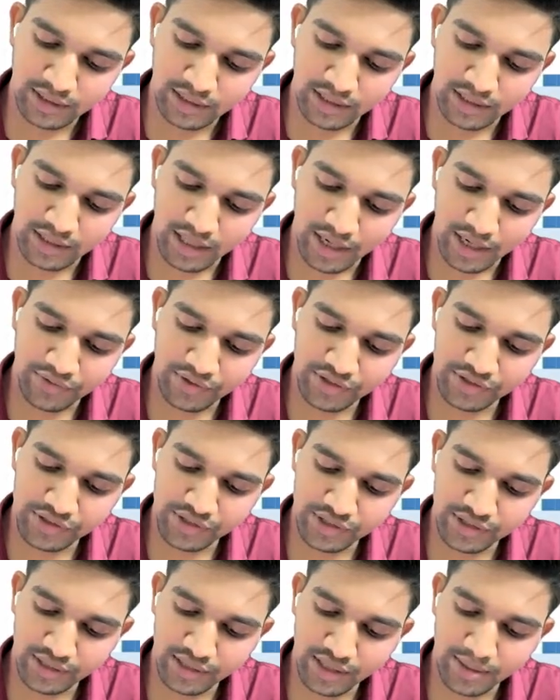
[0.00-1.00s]
and having
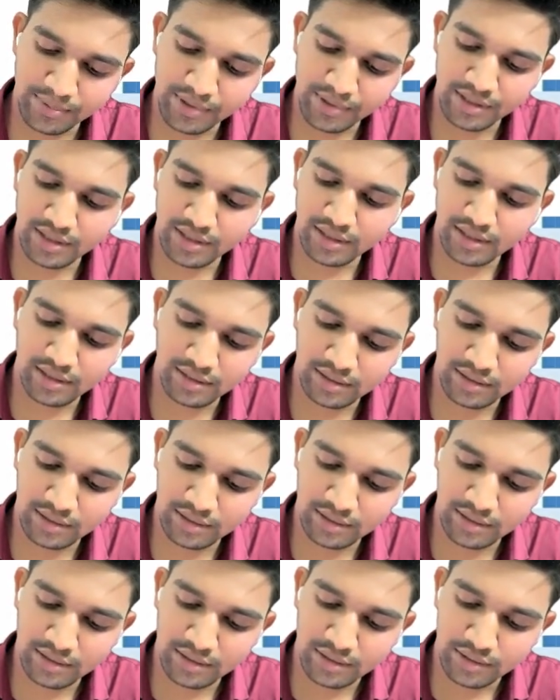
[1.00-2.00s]
share capital,
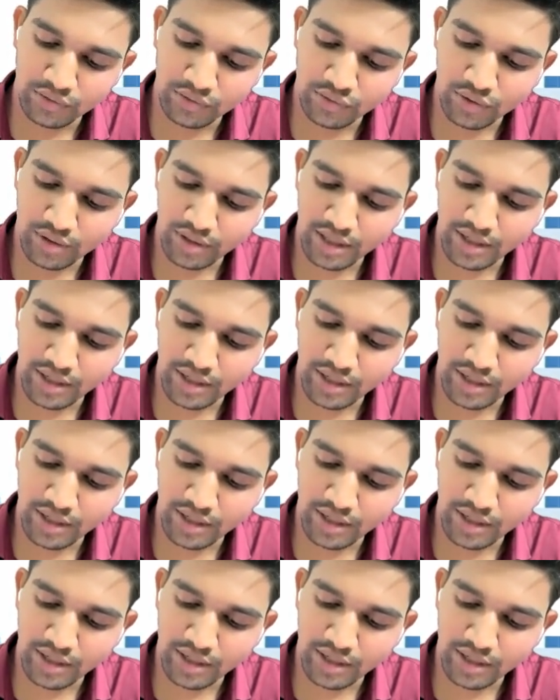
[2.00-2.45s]
not